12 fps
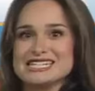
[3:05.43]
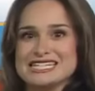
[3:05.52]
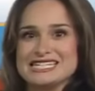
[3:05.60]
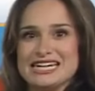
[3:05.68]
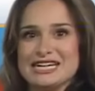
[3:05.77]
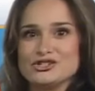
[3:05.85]
the
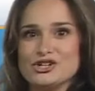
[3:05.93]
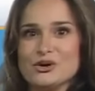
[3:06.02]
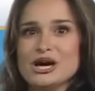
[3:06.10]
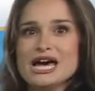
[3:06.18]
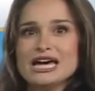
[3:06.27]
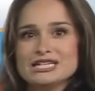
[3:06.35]
state. So
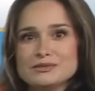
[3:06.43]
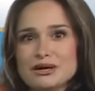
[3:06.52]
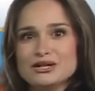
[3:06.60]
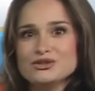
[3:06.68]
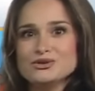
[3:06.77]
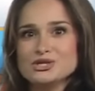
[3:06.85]

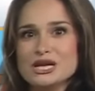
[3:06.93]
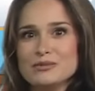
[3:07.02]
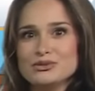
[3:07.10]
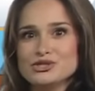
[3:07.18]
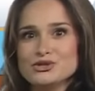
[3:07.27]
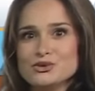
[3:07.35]
expect those
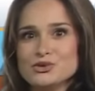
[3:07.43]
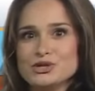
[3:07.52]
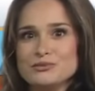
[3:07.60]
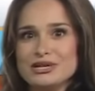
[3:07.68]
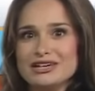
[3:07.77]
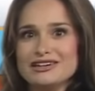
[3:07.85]
temperatures
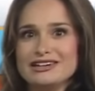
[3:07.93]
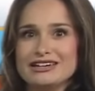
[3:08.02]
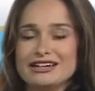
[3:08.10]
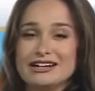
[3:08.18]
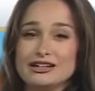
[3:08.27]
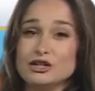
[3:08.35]
to be uh,